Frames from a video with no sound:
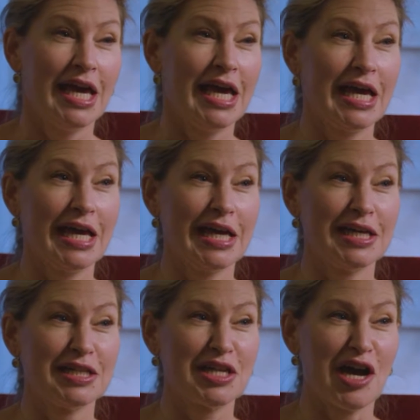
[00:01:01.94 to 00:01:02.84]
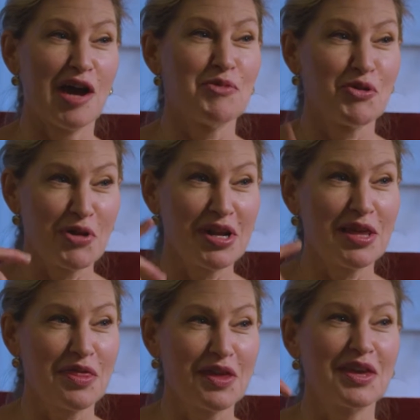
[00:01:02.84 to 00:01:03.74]
And I'm already
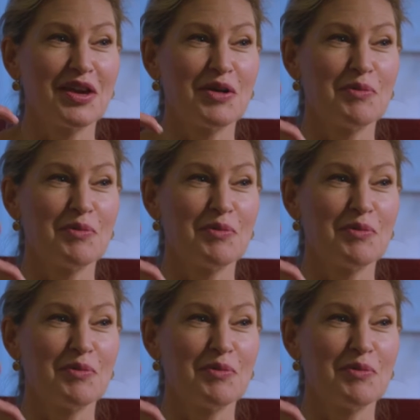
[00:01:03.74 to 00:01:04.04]
thinking